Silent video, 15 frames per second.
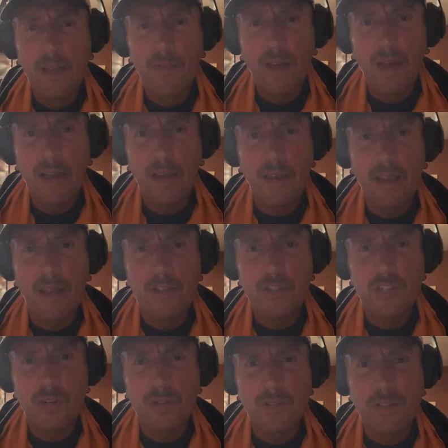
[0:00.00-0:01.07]
that
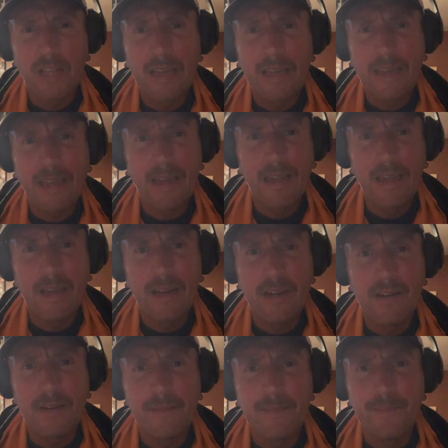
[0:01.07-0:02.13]
shows like
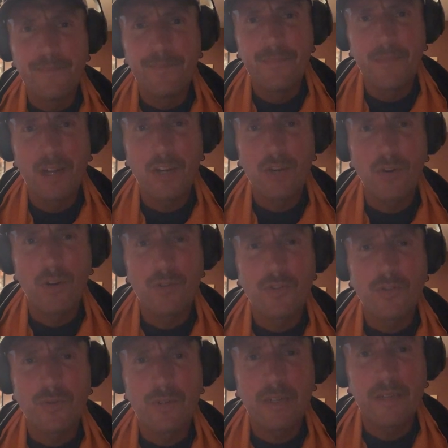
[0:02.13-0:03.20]
a
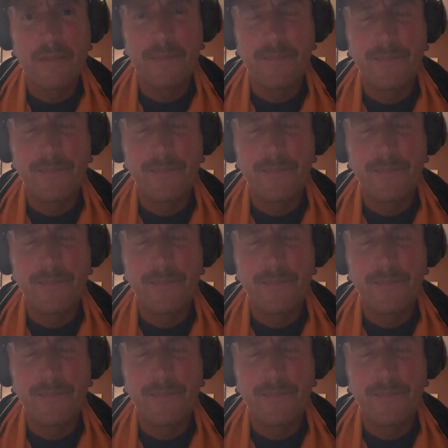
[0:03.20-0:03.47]
grocery